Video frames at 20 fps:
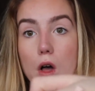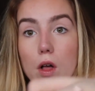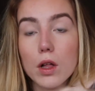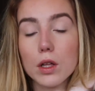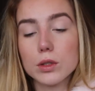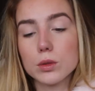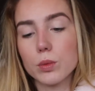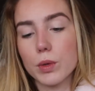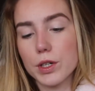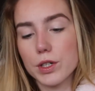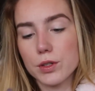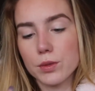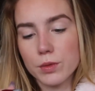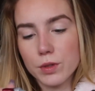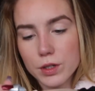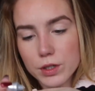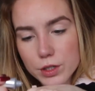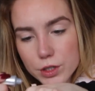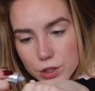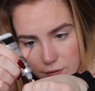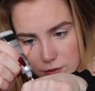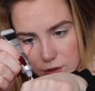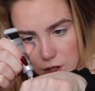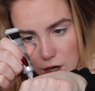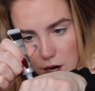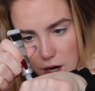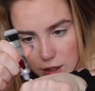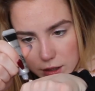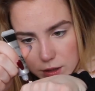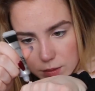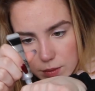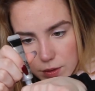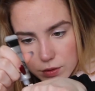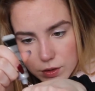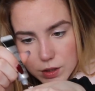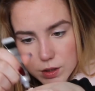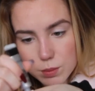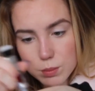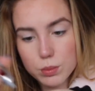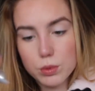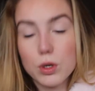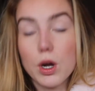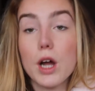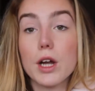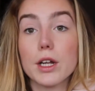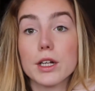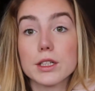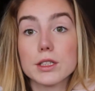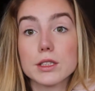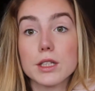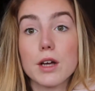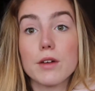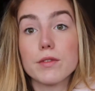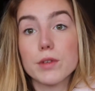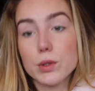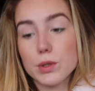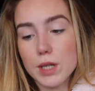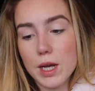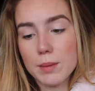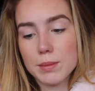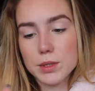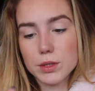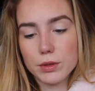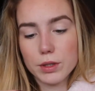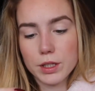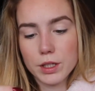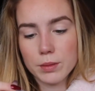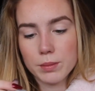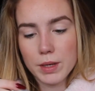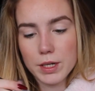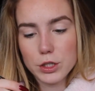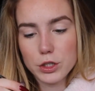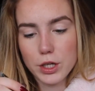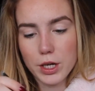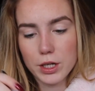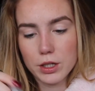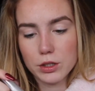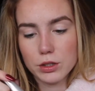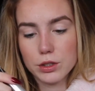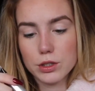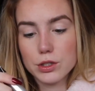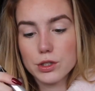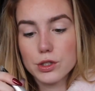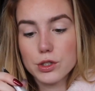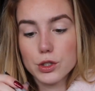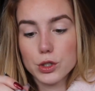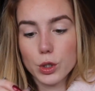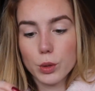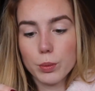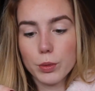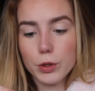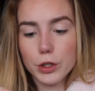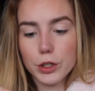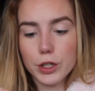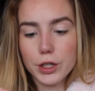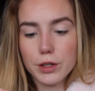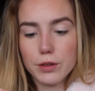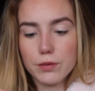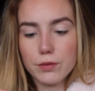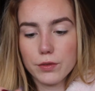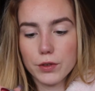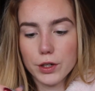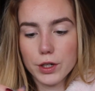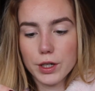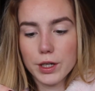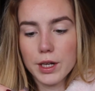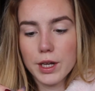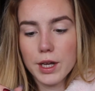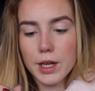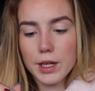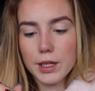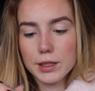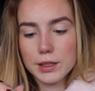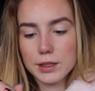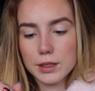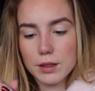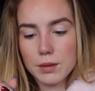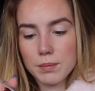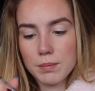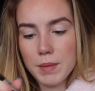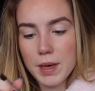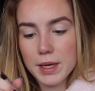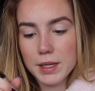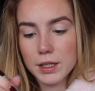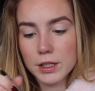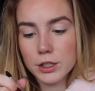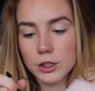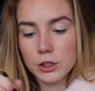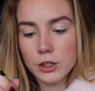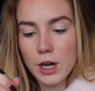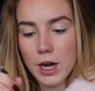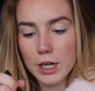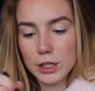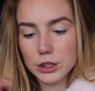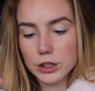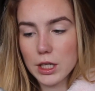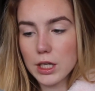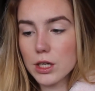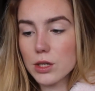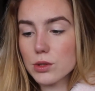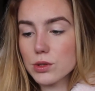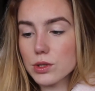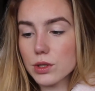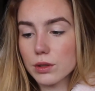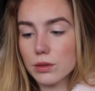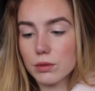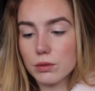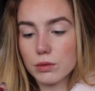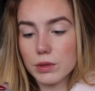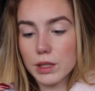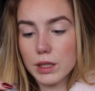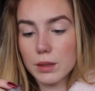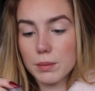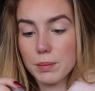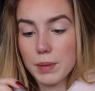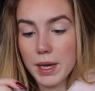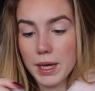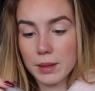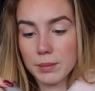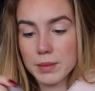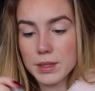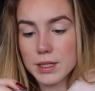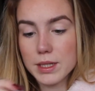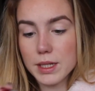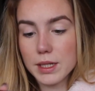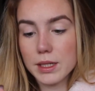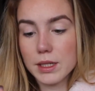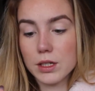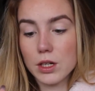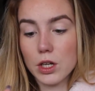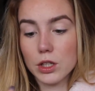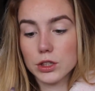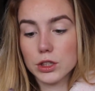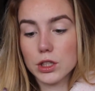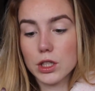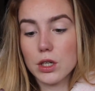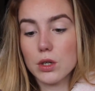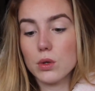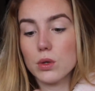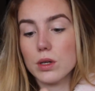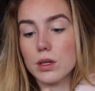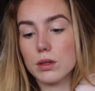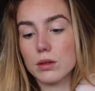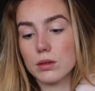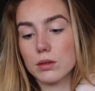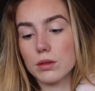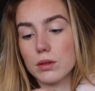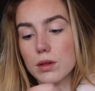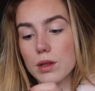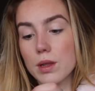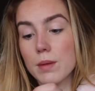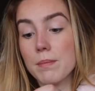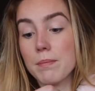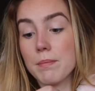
that's way too much. I've talked about this product a few times already on my channel. It's super good for making your eyeshadows look really pigmented, and also the